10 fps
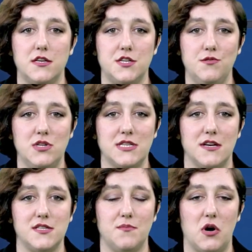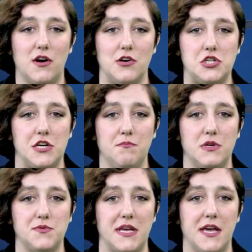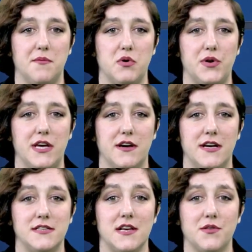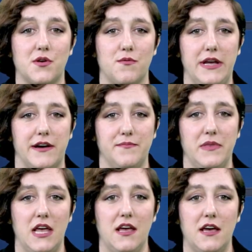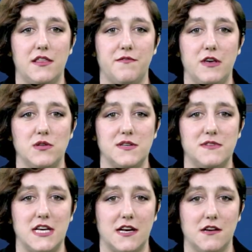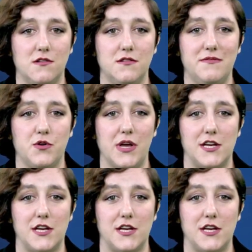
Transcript: The two discussed the partnership between Cambodia and South Korea in the fields of technical and